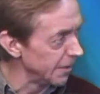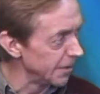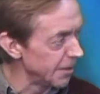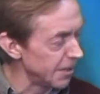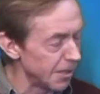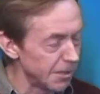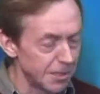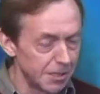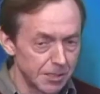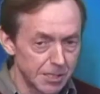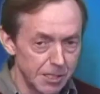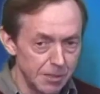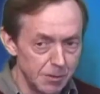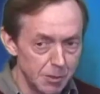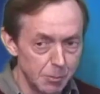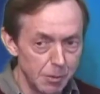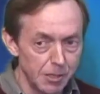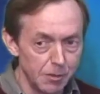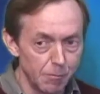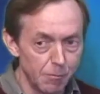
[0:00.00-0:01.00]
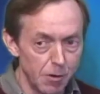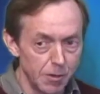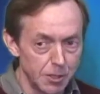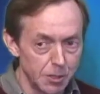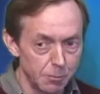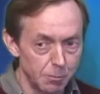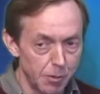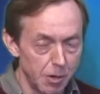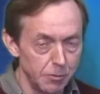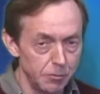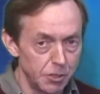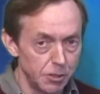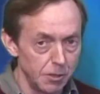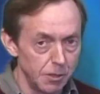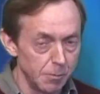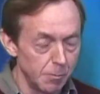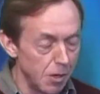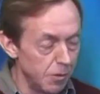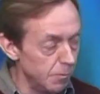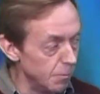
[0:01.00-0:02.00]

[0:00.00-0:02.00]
It doesn't seem to be the right approach at the